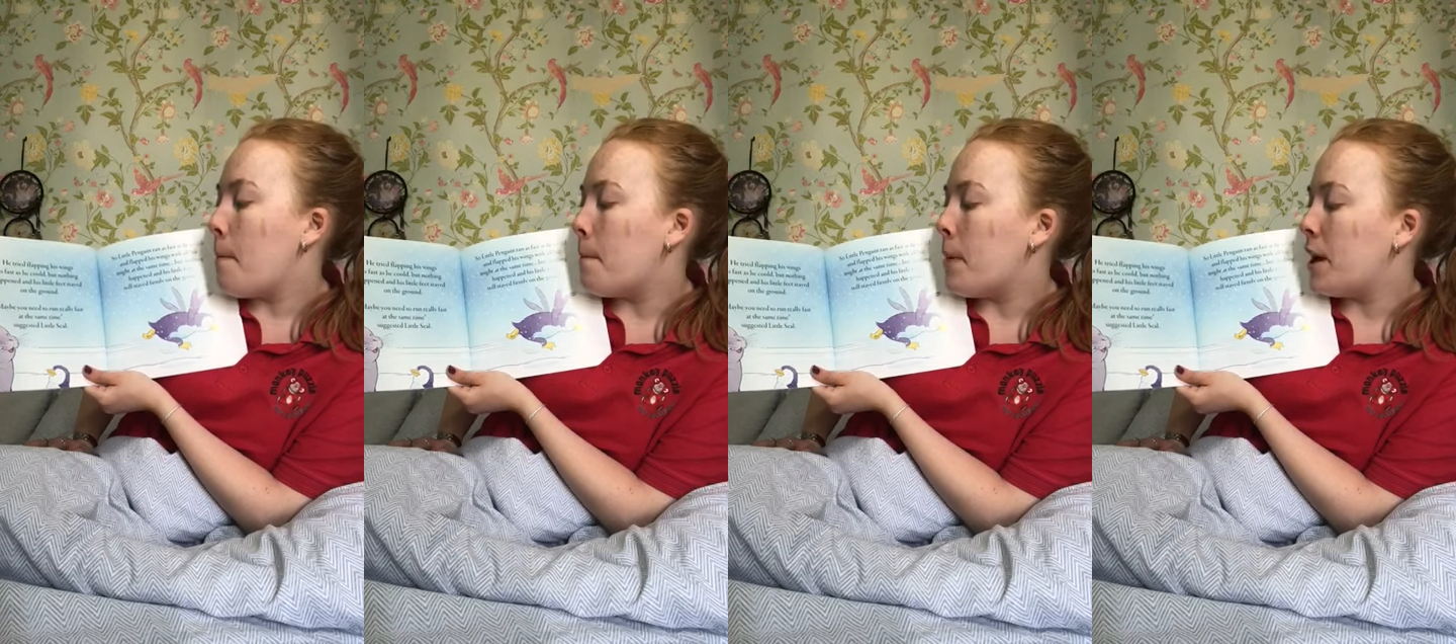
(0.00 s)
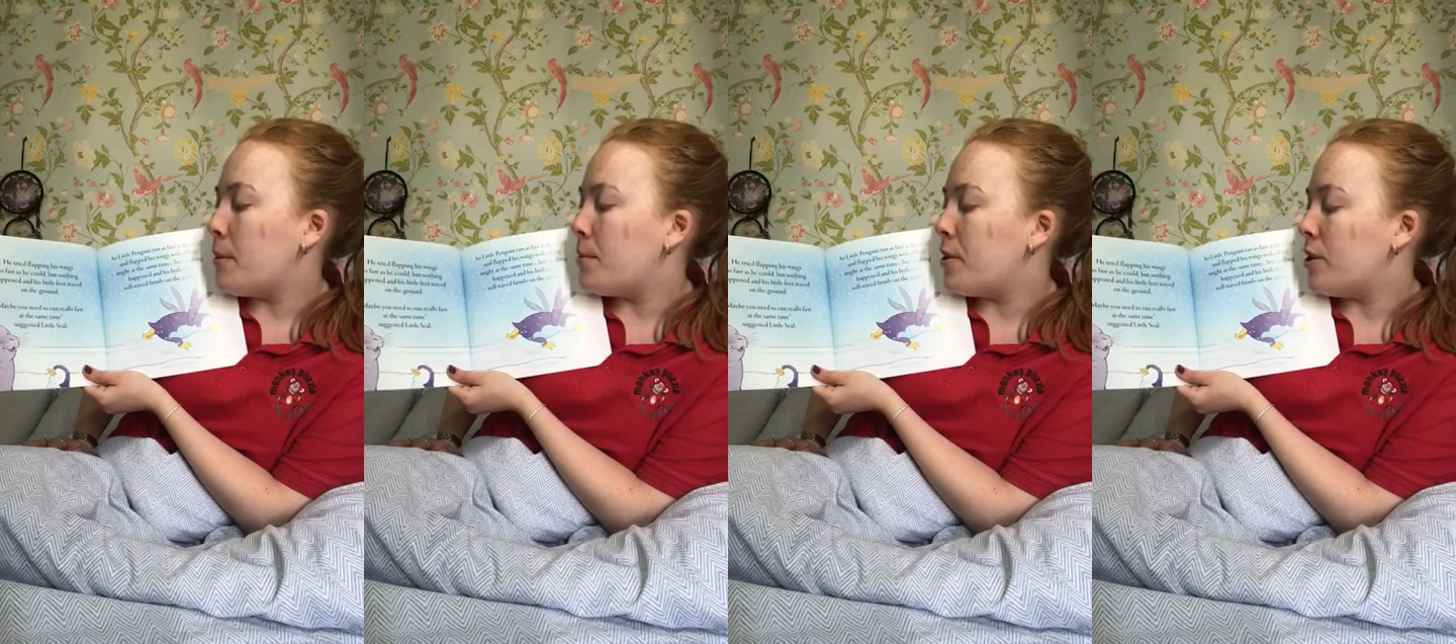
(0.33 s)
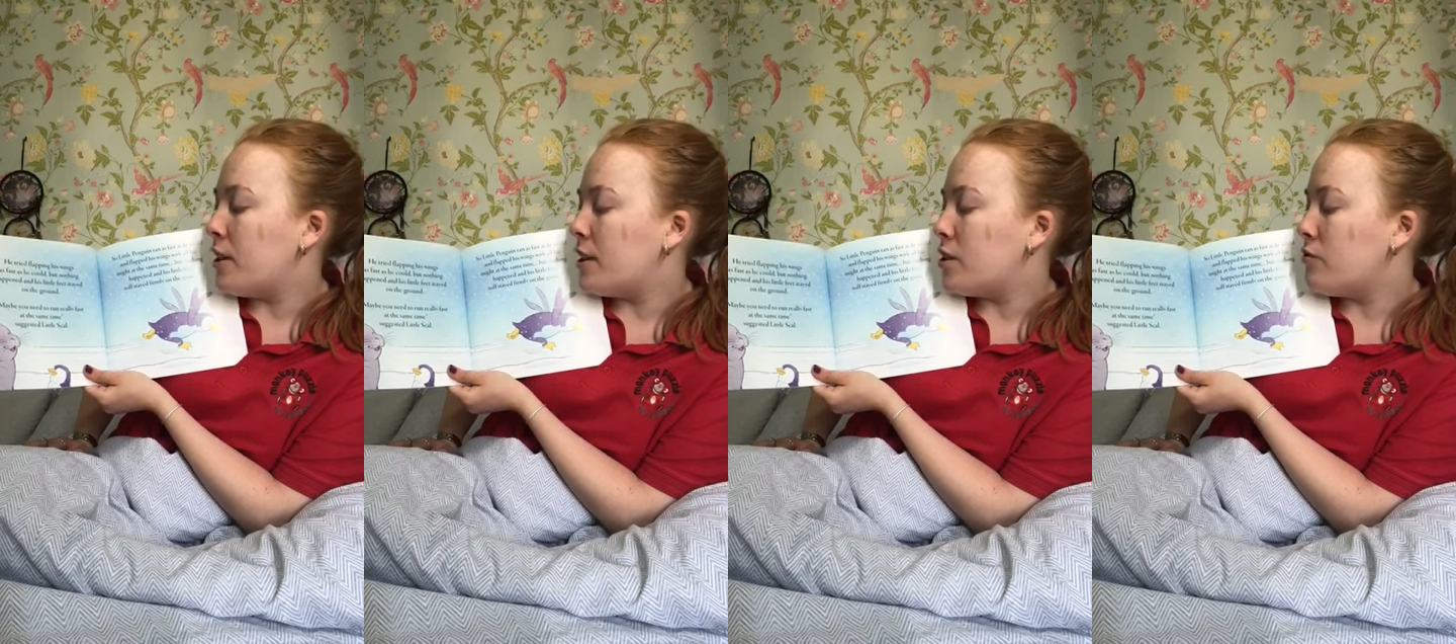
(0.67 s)
Maybe you
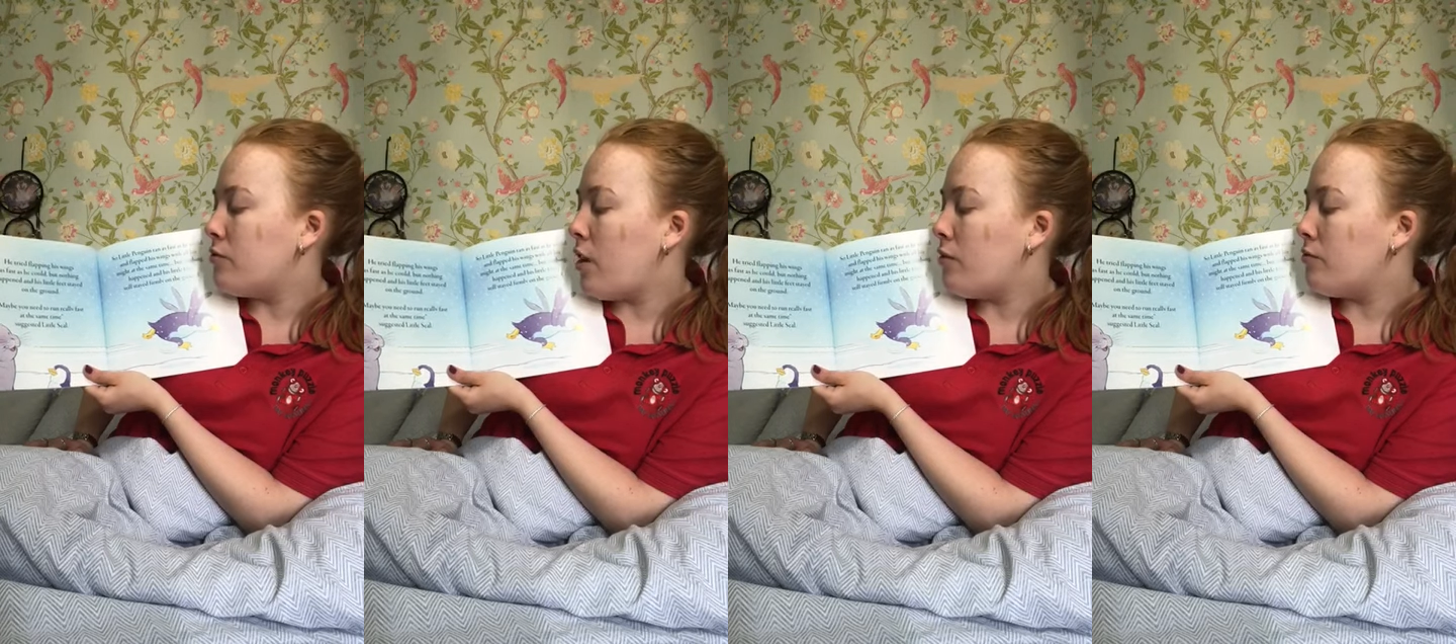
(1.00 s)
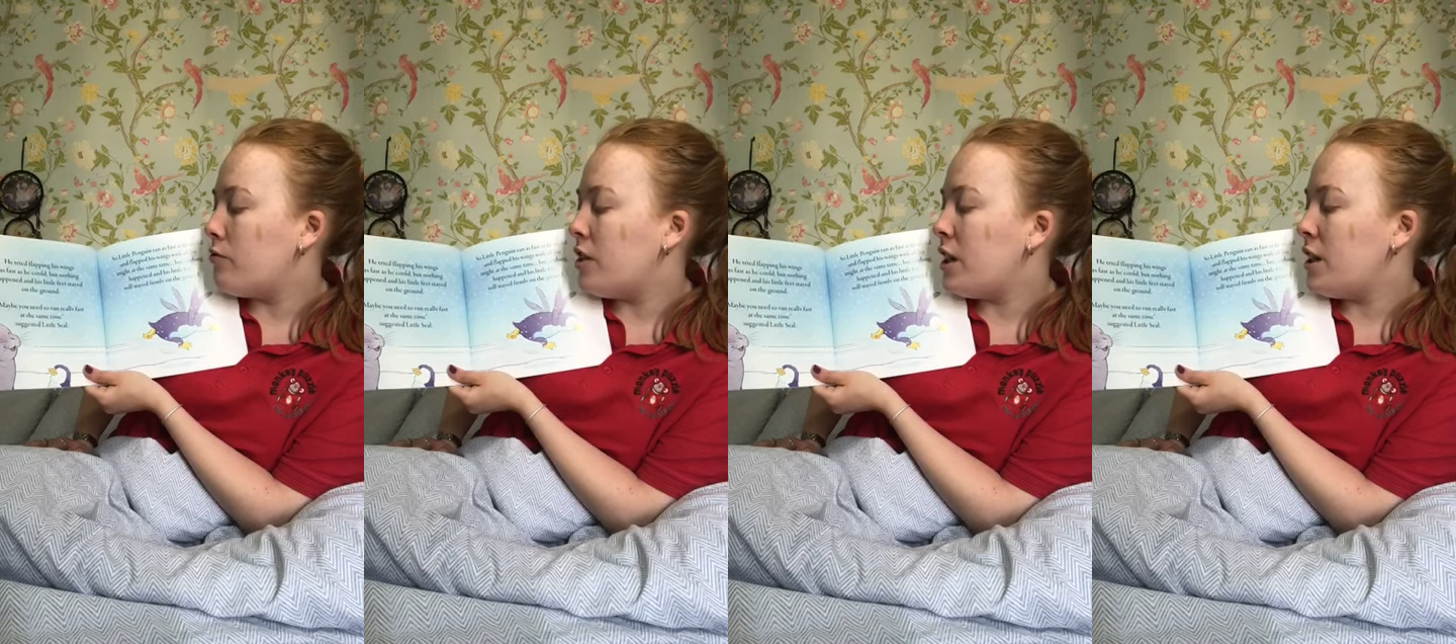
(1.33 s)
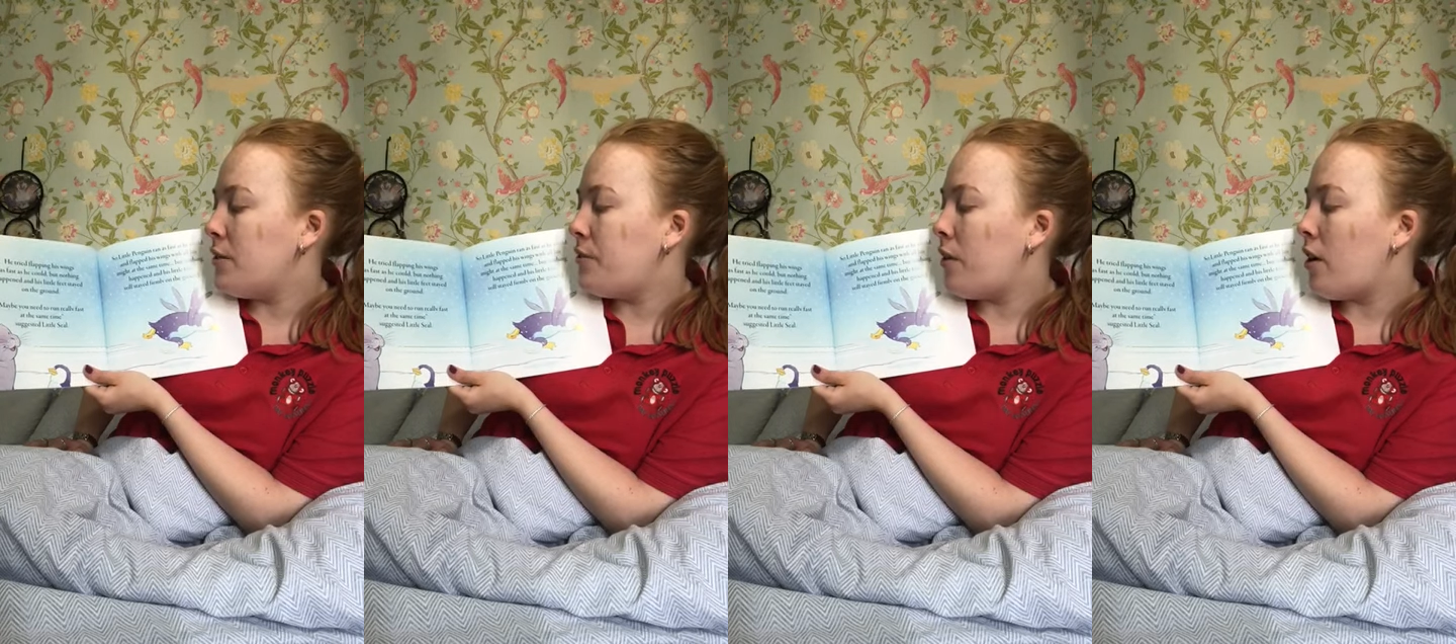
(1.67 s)
need to run
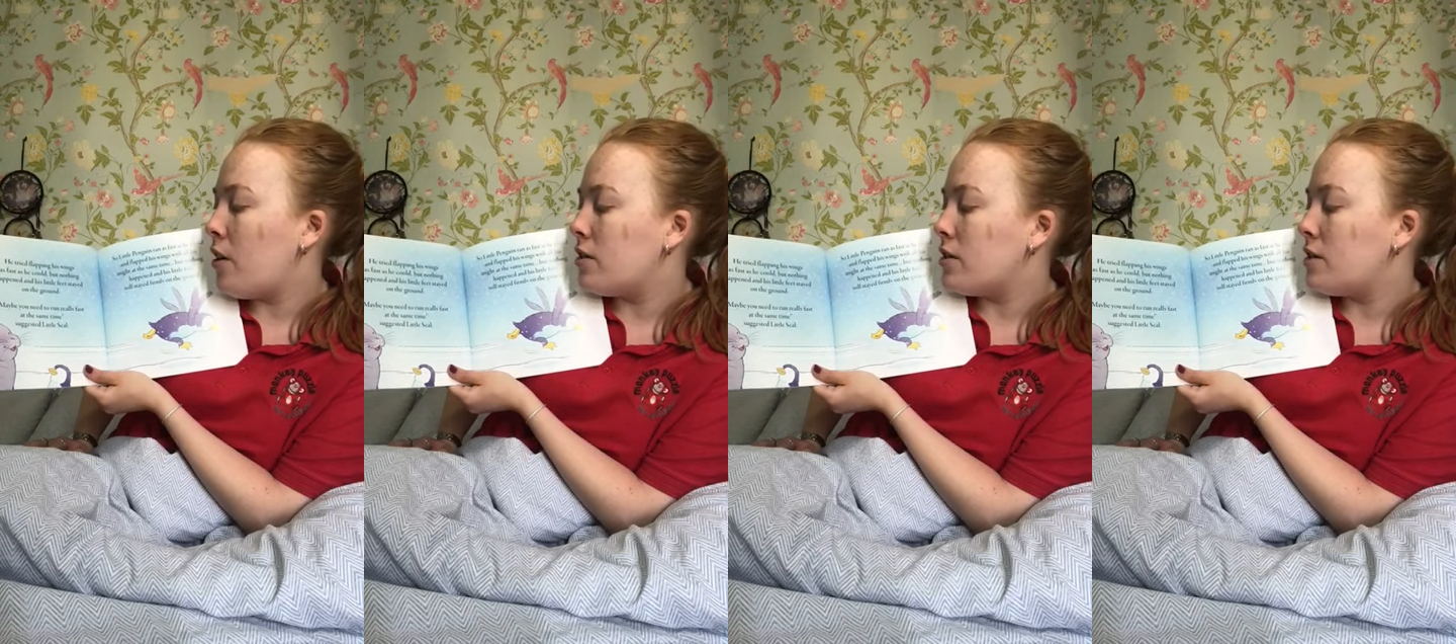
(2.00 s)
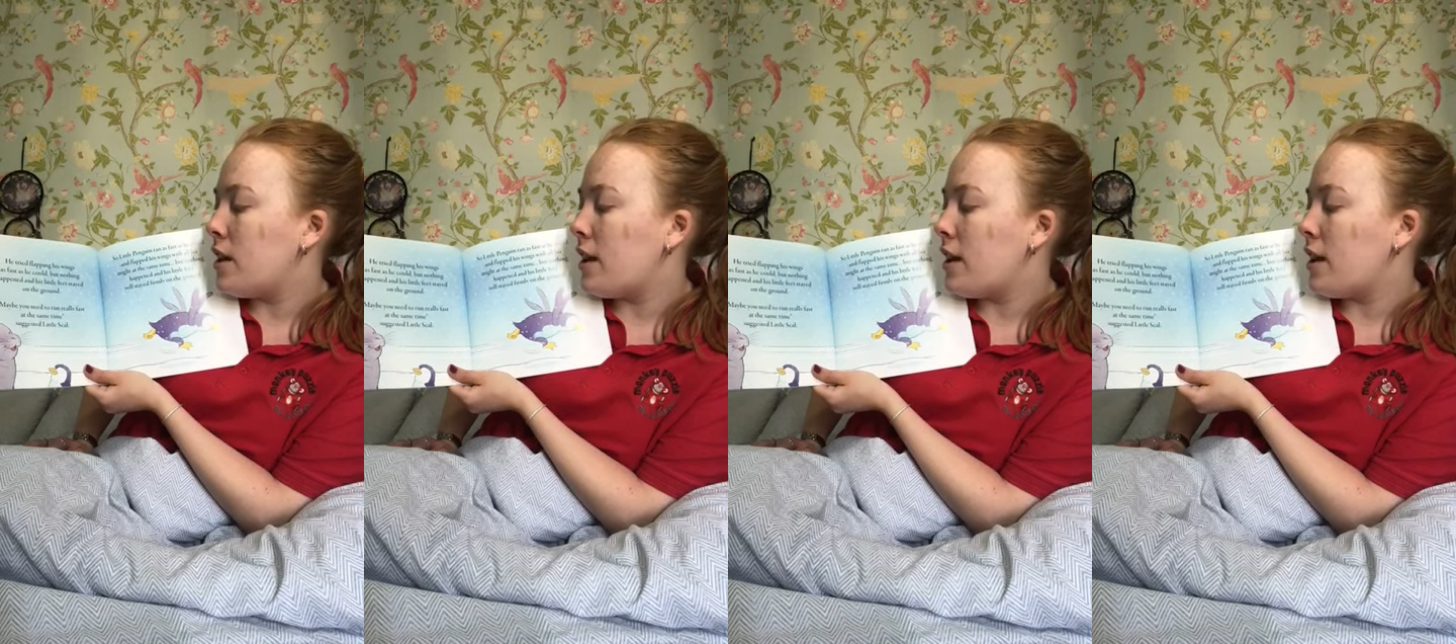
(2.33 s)
really fast